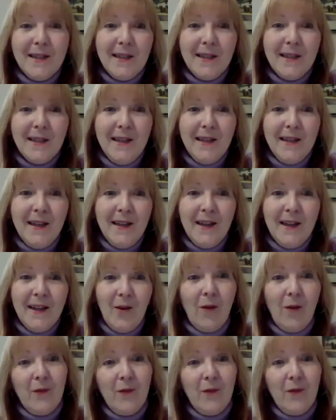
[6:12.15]
singing
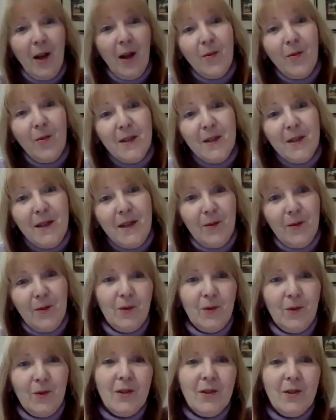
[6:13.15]
or flowers in the
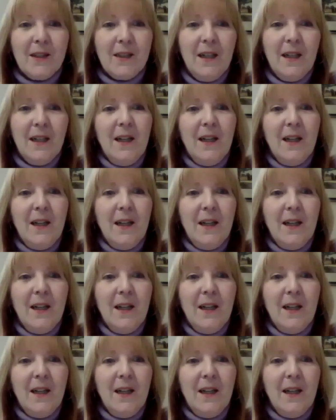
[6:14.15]
woods.